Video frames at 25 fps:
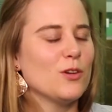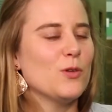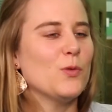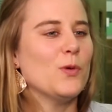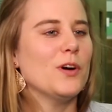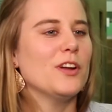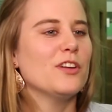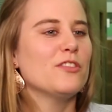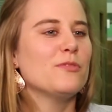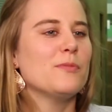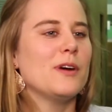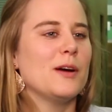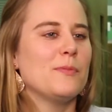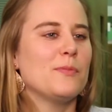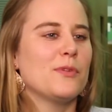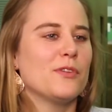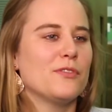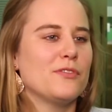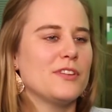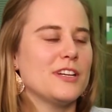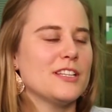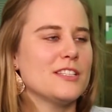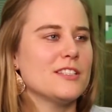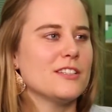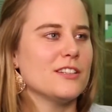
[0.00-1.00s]
So one of my
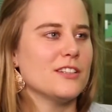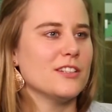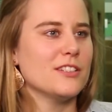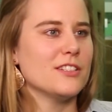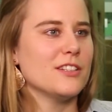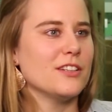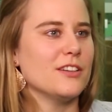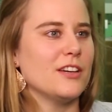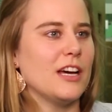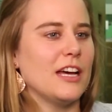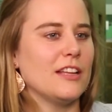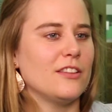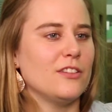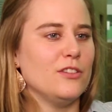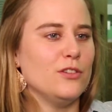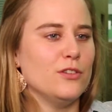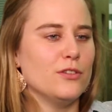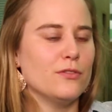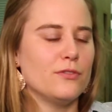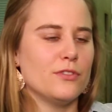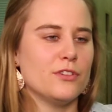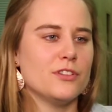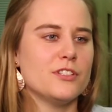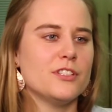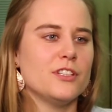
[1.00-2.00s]
professors at the
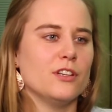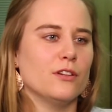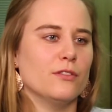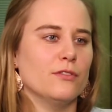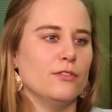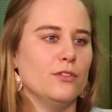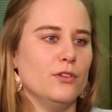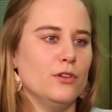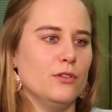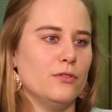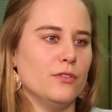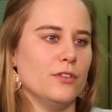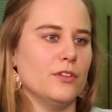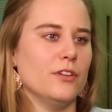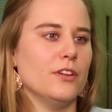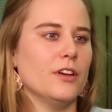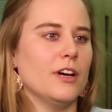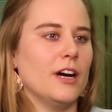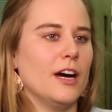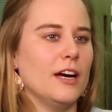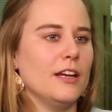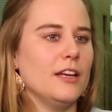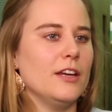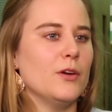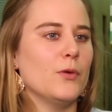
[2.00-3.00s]
University of Leuven
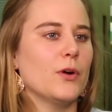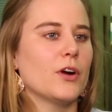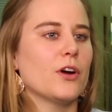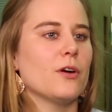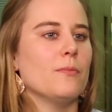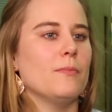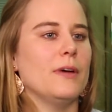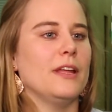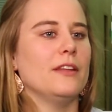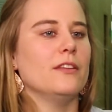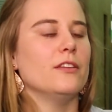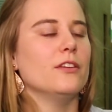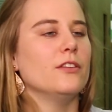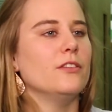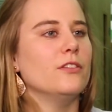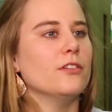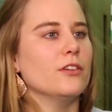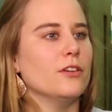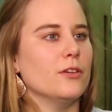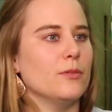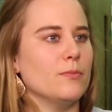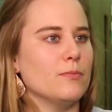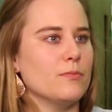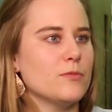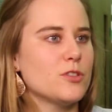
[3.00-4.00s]
highly recommended
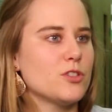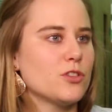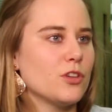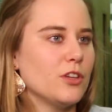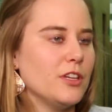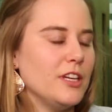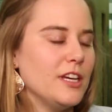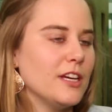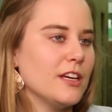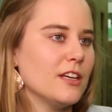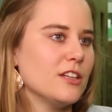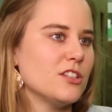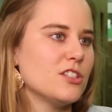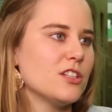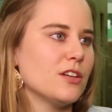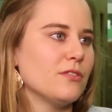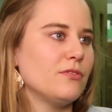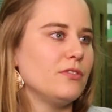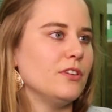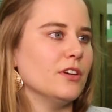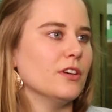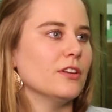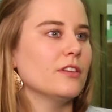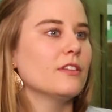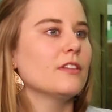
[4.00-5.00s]
studying in
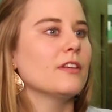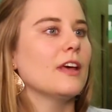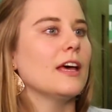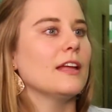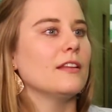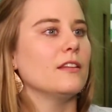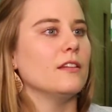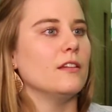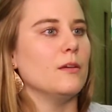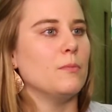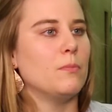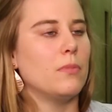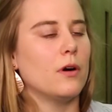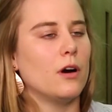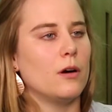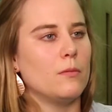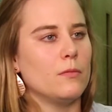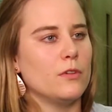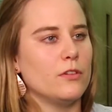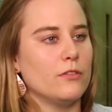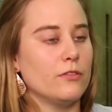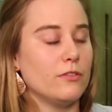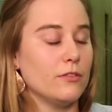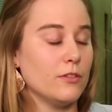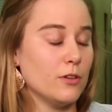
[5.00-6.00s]
Sheffield at the
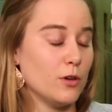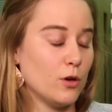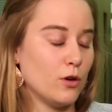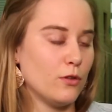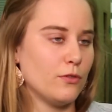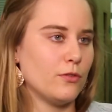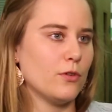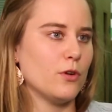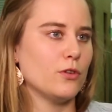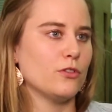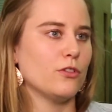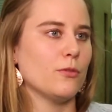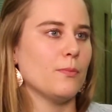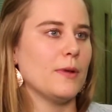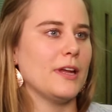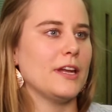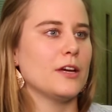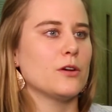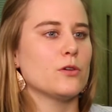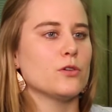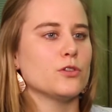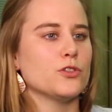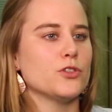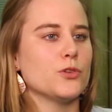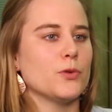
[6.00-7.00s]
Department of
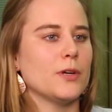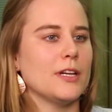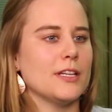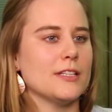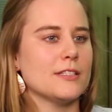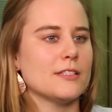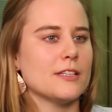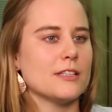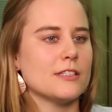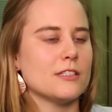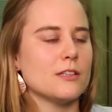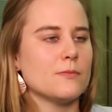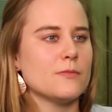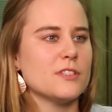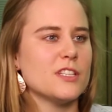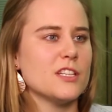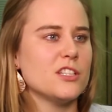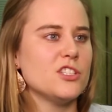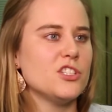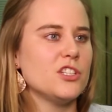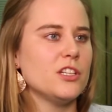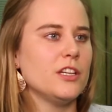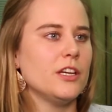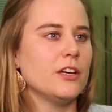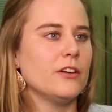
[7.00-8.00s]
Automatic Control and Systems
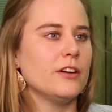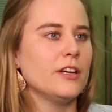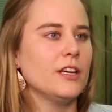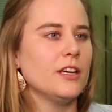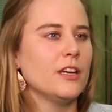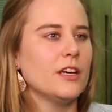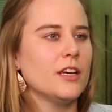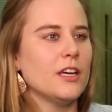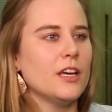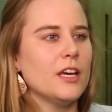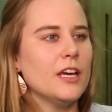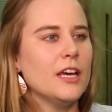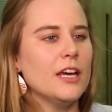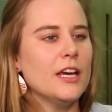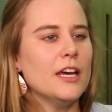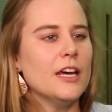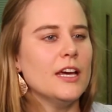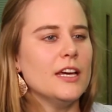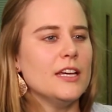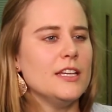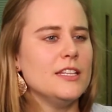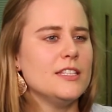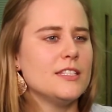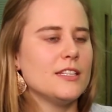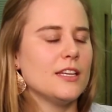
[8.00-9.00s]
Engineering.
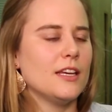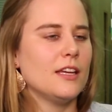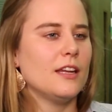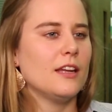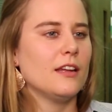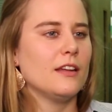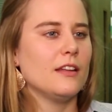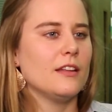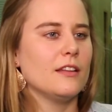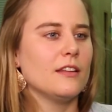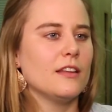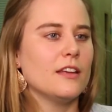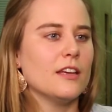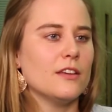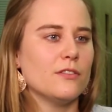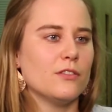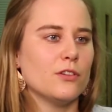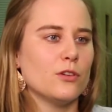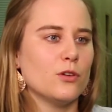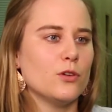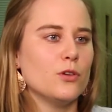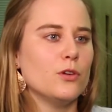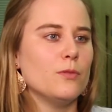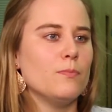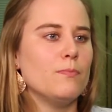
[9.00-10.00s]
He said that it
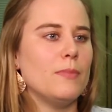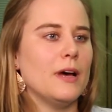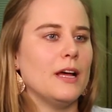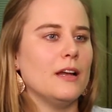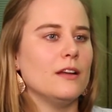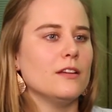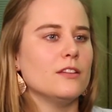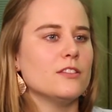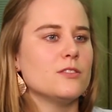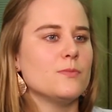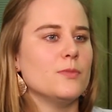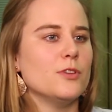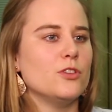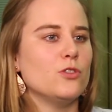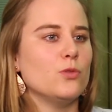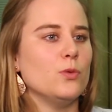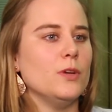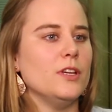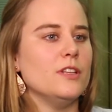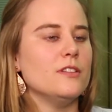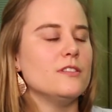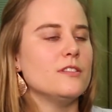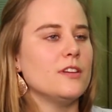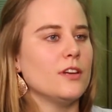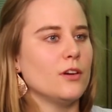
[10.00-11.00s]
gives a good balance
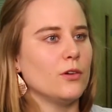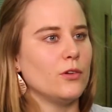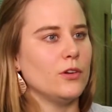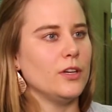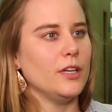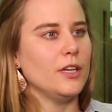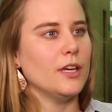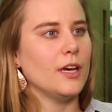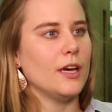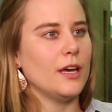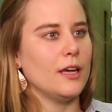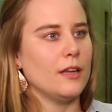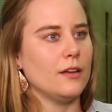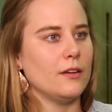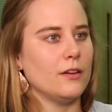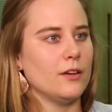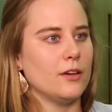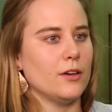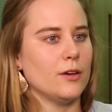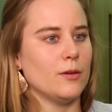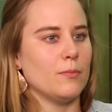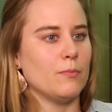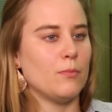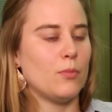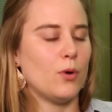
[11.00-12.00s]
between theory
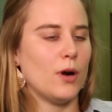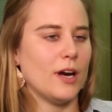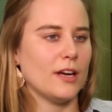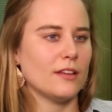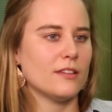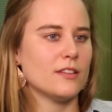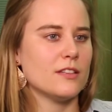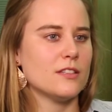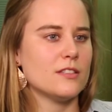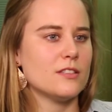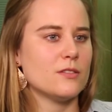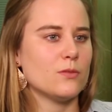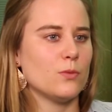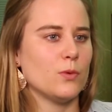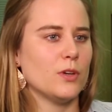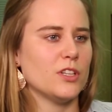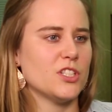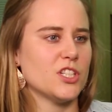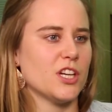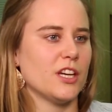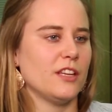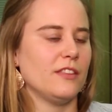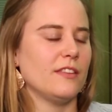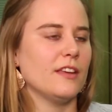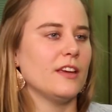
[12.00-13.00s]
and practice,
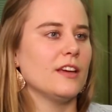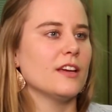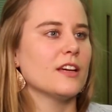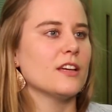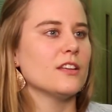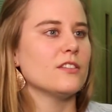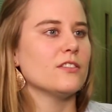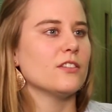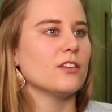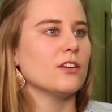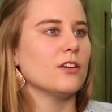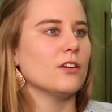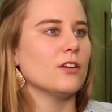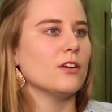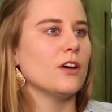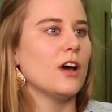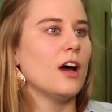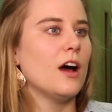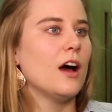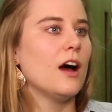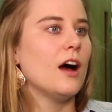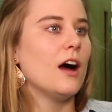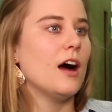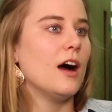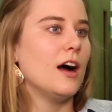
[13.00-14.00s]
which I think is
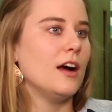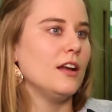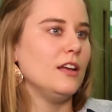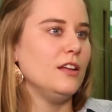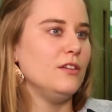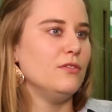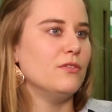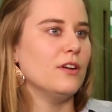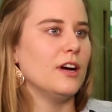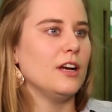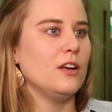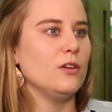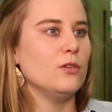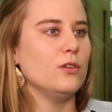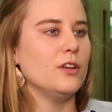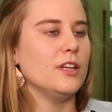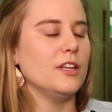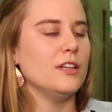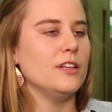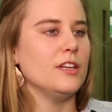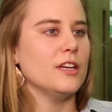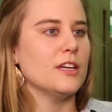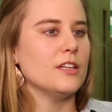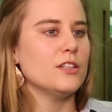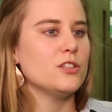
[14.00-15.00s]
highly valued
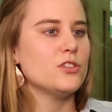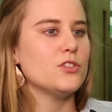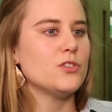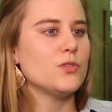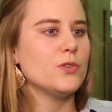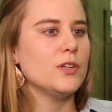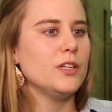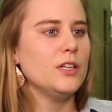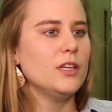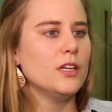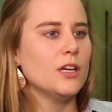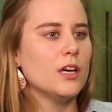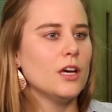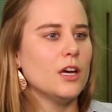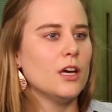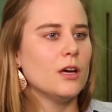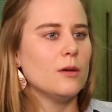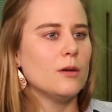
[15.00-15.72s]
in the industry.